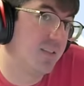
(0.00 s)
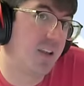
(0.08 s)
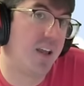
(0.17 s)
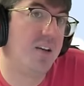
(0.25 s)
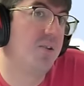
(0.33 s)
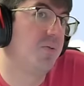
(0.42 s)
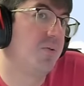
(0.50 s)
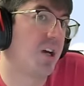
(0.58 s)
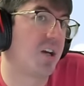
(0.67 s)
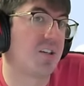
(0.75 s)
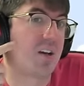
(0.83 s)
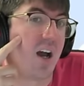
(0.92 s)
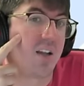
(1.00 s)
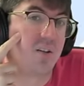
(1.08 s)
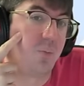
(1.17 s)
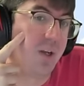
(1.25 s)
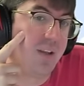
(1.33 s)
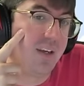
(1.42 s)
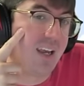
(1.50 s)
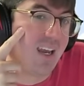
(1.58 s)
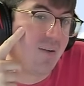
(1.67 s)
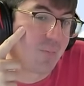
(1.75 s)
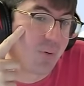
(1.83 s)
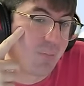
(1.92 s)
then you just got to win the
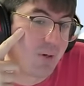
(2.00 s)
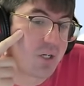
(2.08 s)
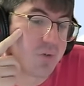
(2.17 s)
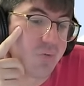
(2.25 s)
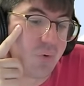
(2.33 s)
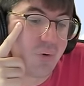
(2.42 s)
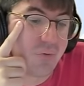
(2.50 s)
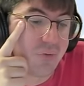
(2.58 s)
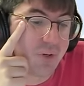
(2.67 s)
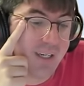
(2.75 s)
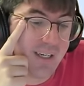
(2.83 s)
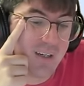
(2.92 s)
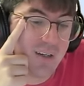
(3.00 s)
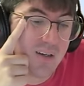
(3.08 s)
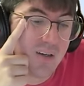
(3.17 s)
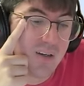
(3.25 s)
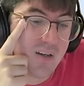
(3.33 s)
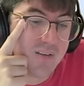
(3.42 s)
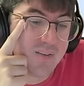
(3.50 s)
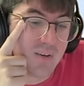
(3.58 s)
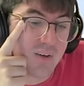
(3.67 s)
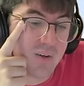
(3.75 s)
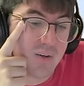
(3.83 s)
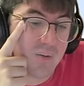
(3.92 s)
game pretty much for free.
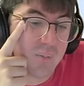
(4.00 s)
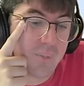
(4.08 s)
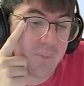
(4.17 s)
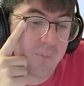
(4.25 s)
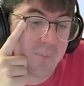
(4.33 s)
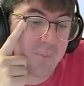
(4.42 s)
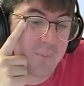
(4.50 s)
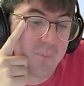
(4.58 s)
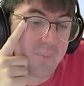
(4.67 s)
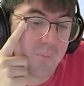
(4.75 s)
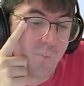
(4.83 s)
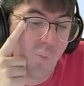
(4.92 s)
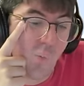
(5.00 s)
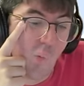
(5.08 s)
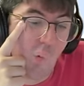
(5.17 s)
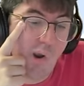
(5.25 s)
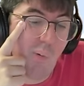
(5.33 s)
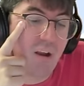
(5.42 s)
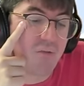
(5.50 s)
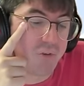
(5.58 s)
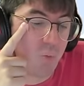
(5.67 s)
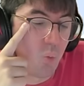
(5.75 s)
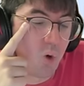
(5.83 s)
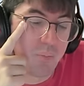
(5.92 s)
So we went
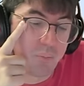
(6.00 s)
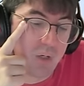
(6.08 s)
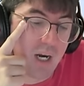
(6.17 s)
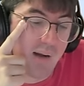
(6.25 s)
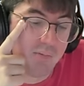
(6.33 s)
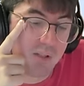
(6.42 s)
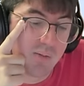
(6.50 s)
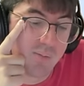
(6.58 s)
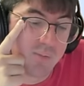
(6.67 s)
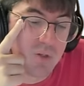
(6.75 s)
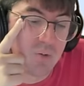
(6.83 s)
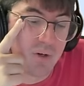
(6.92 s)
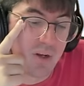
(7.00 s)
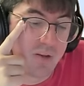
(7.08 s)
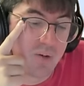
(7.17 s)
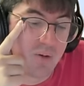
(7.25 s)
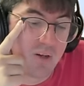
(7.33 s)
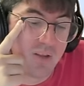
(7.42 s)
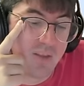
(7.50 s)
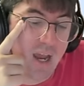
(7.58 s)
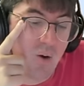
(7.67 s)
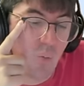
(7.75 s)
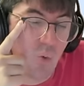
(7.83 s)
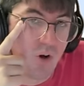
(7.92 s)
from one problem to another one
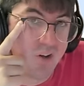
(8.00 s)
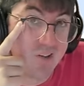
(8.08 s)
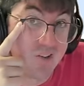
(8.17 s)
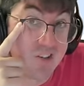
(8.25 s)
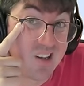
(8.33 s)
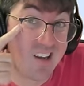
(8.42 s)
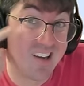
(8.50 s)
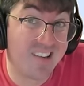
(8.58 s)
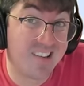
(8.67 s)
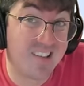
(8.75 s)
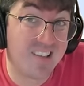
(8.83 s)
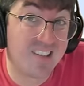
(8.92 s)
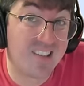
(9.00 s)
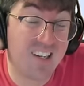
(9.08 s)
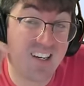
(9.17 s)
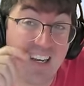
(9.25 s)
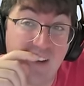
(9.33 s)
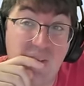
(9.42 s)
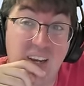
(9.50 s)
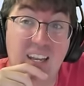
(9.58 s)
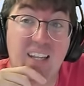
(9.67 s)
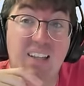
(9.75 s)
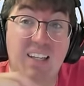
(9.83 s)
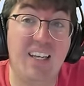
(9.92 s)
that was
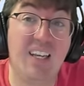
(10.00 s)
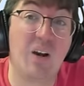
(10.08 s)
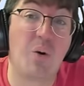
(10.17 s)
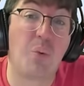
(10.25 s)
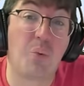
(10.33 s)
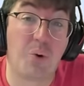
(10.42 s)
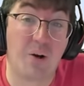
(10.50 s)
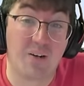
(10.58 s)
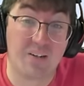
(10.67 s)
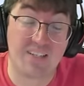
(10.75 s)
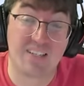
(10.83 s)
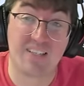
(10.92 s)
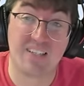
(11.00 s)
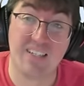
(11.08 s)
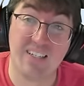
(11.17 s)
significantly worse.